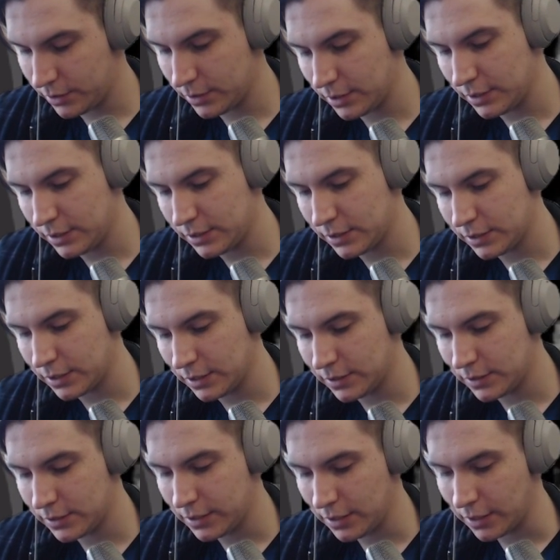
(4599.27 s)

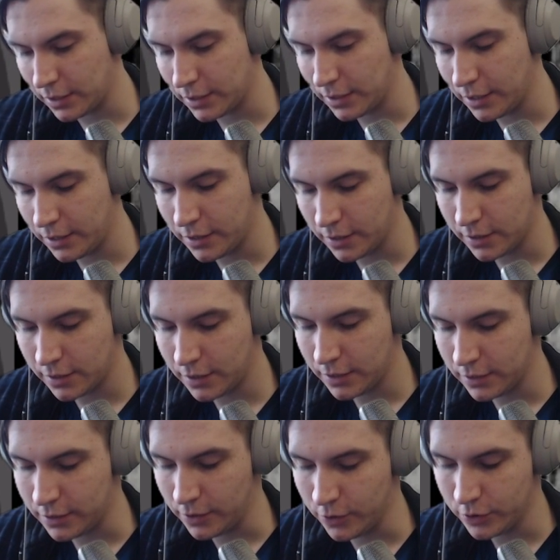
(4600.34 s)
It's either
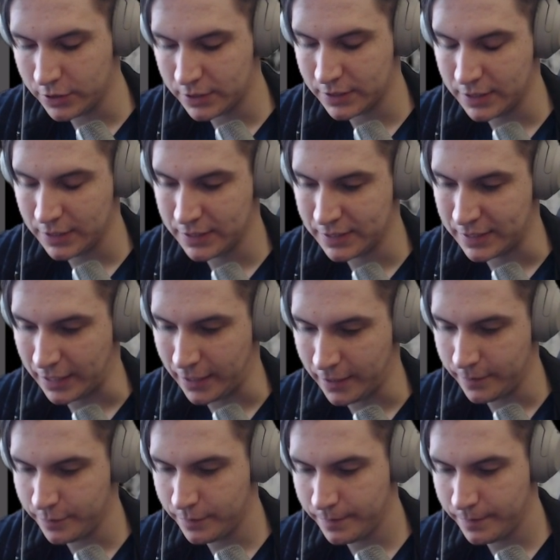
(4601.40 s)
it looks the same